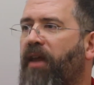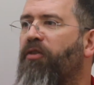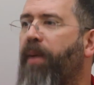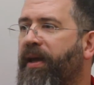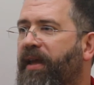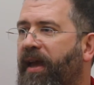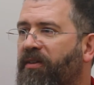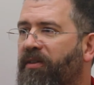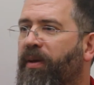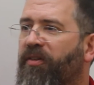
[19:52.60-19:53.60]
That's my
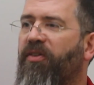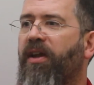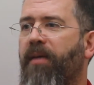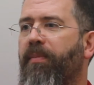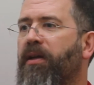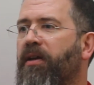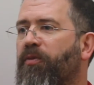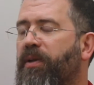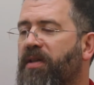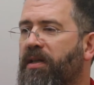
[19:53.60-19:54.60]
guess. But as I say, come back and
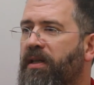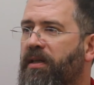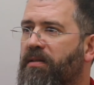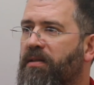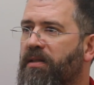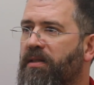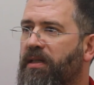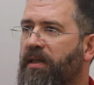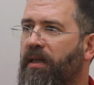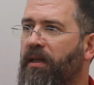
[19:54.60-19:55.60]
ask me in 10 years and
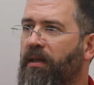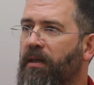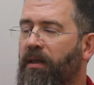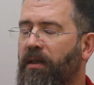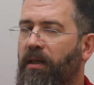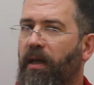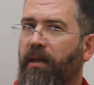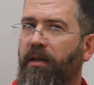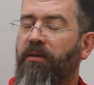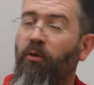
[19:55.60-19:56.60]
see.
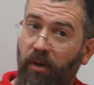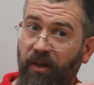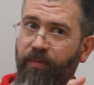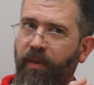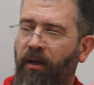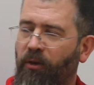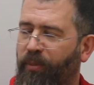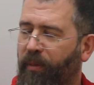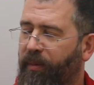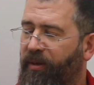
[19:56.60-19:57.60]
Or ask Mark,
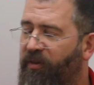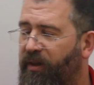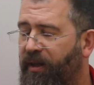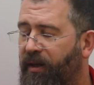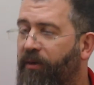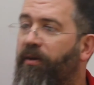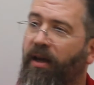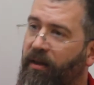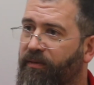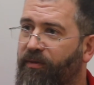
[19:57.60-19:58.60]
who'll probably be CEO, and
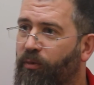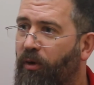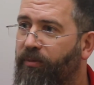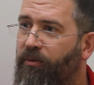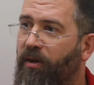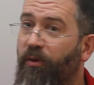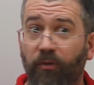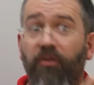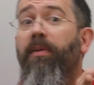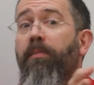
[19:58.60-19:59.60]
I'll have swapped
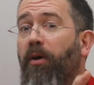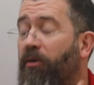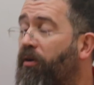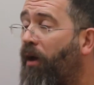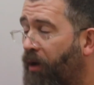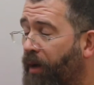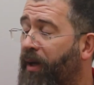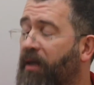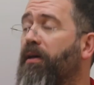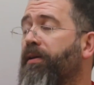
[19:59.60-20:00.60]
roles or something. But, come
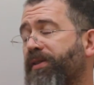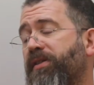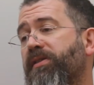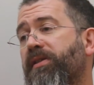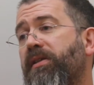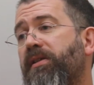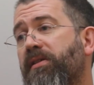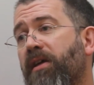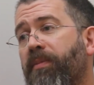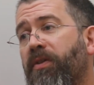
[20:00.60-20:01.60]
back and ask us in 10
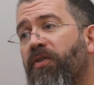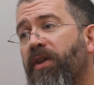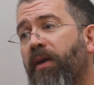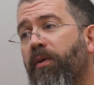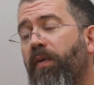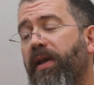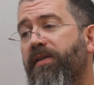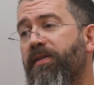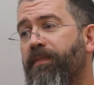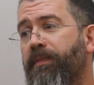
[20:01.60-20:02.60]
years' time and see how it went.